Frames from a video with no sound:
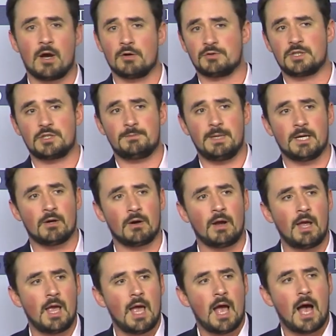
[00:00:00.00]
host a speaker,
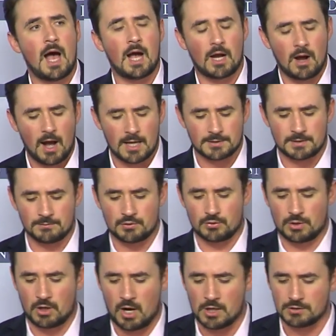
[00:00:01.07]
uh, cause some
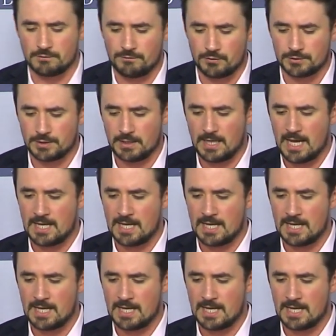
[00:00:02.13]
sort of controversy.